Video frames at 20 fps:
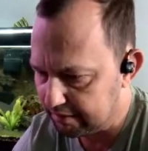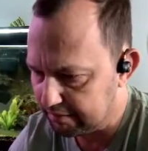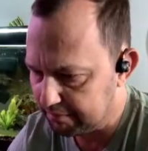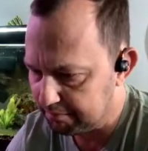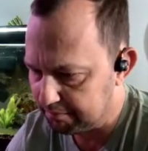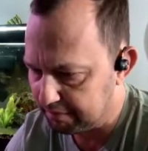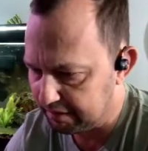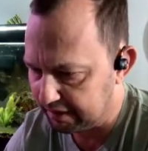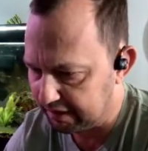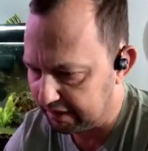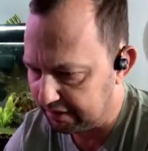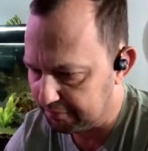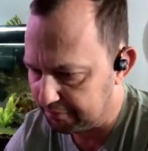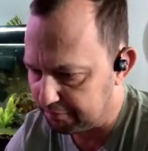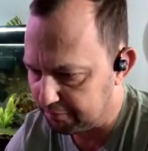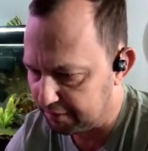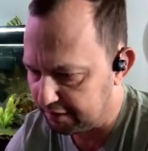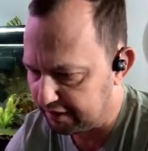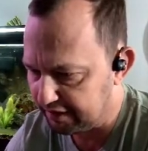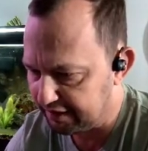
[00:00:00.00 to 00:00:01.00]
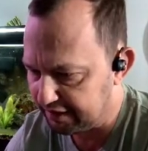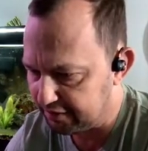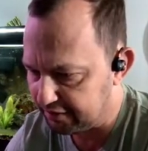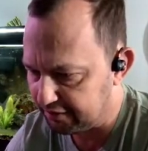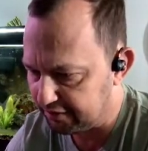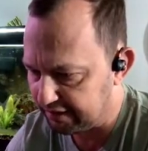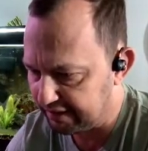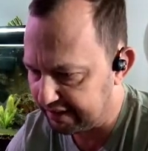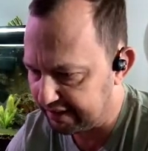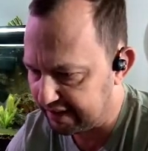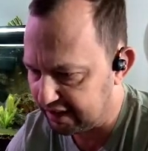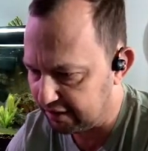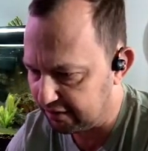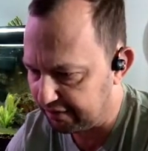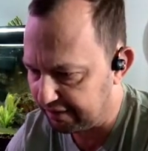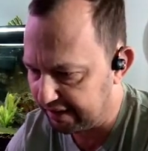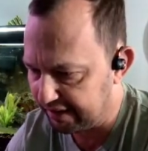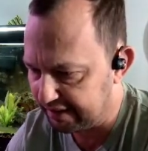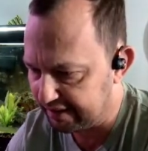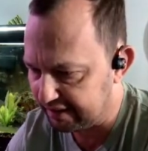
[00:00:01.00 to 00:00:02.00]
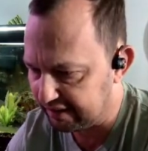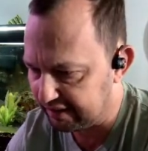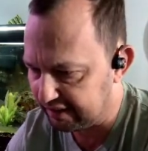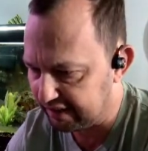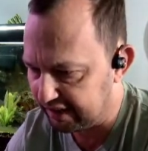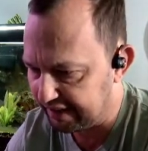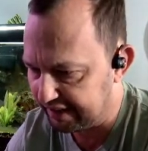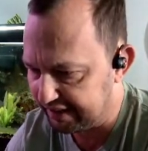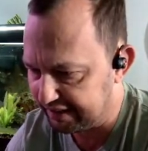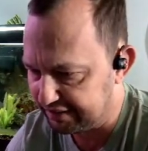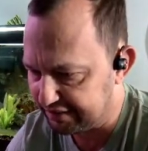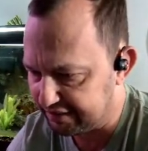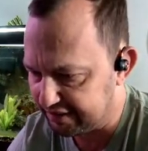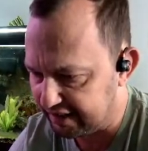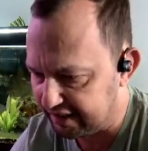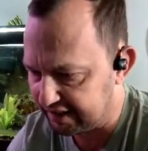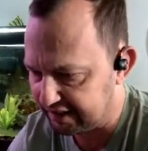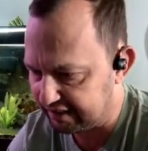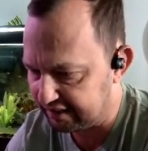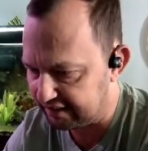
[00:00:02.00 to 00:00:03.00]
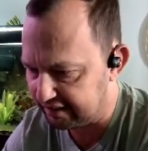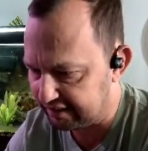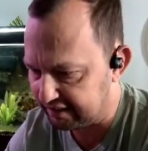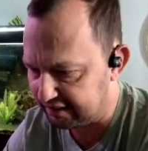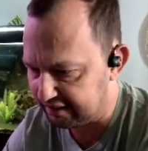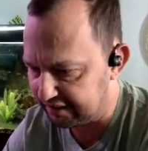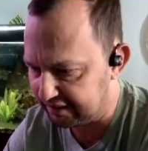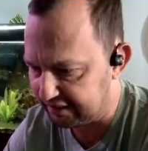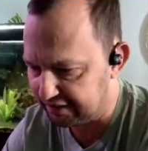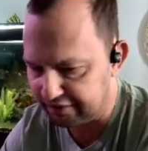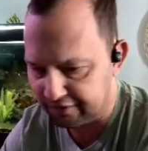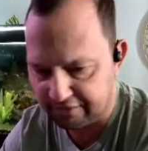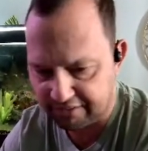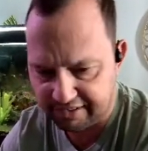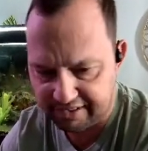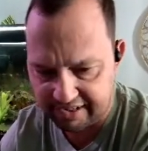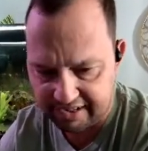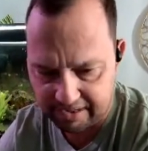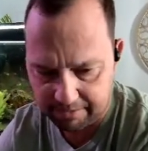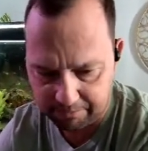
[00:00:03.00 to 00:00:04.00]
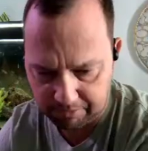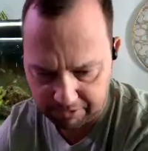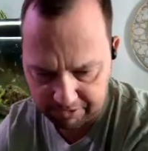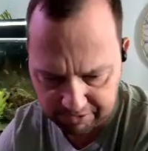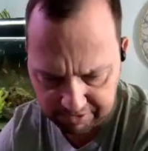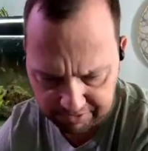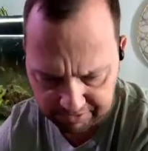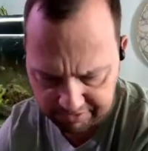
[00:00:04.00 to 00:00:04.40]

But I really don't like how that light is kind of glaring into the camera.